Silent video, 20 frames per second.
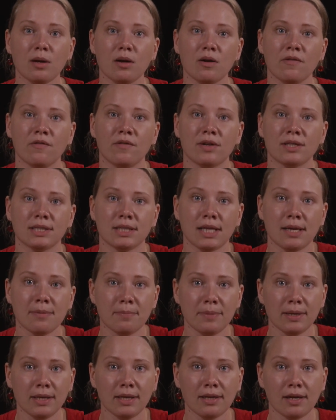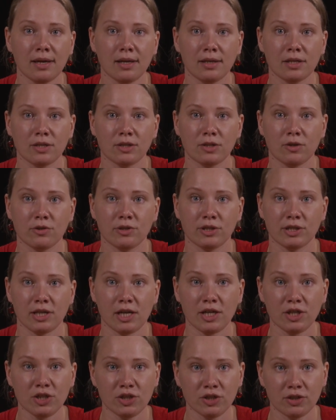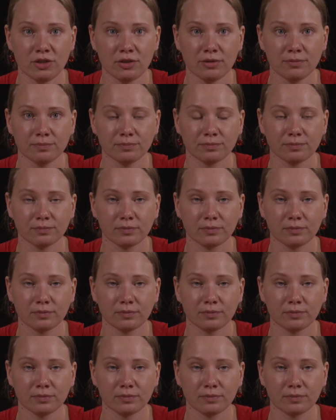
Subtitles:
of assembly and association,